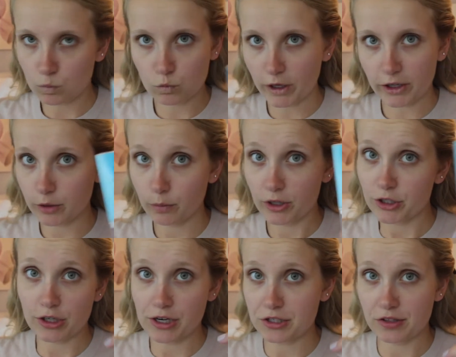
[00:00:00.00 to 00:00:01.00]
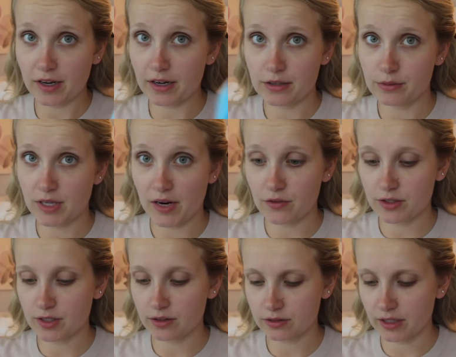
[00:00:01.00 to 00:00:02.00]
regular moisturizer that I use every
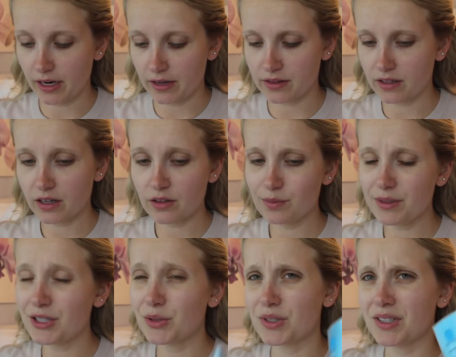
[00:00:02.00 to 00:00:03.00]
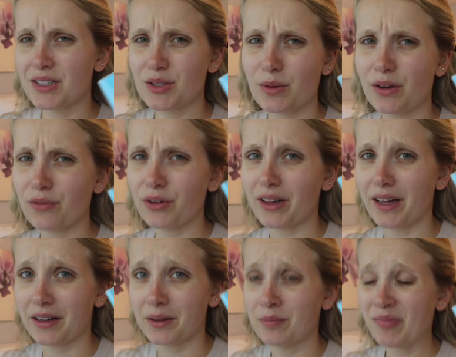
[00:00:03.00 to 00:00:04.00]
single day. I think I've been using this one for
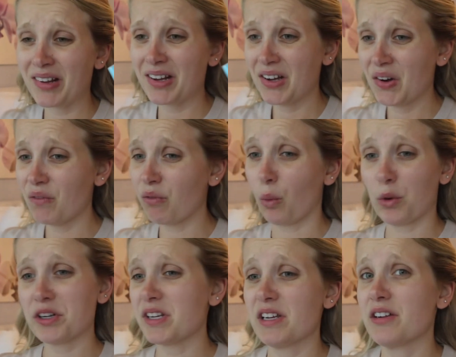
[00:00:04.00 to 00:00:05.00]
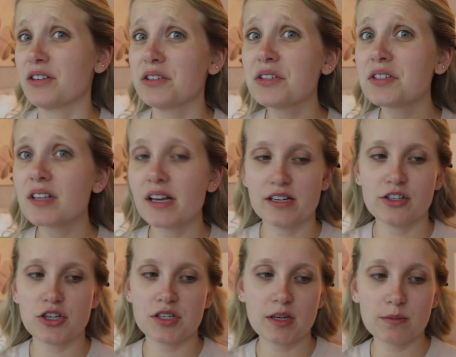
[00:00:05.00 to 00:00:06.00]
like 4 years and it
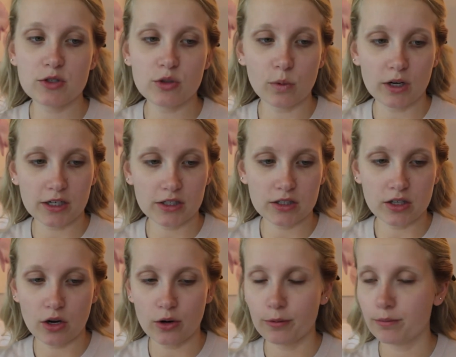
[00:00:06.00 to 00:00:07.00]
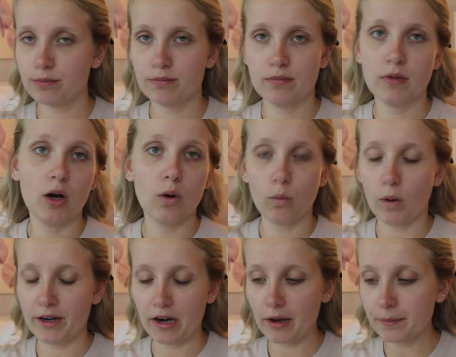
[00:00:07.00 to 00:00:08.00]
just seems to work, so
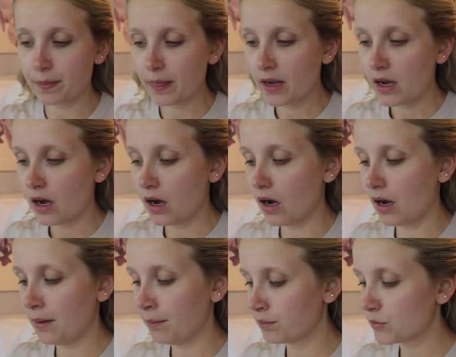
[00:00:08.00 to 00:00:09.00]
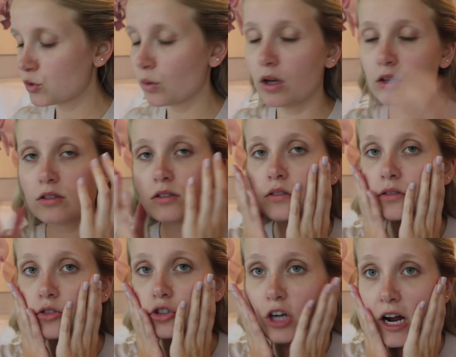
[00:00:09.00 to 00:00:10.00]
why not? So I'll
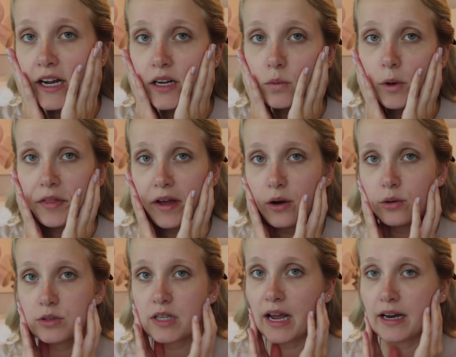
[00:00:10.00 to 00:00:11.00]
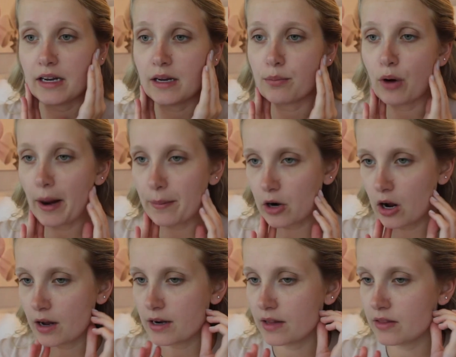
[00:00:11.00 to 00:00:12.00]
try it without any primer
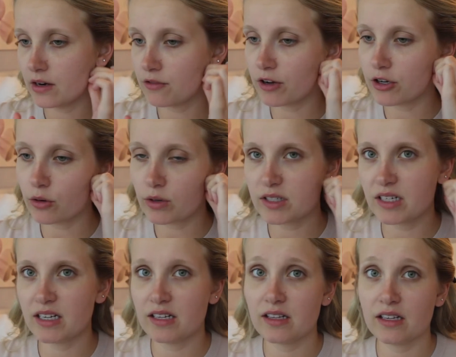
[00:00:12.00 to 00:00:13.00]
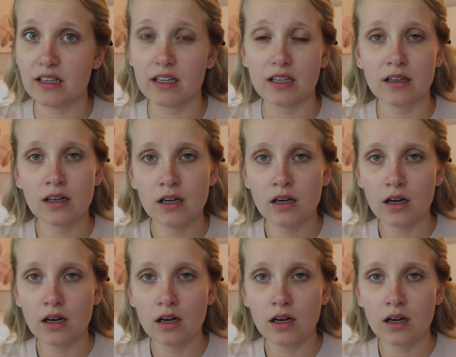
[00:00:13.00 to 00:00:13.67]
on, and then if I notice anything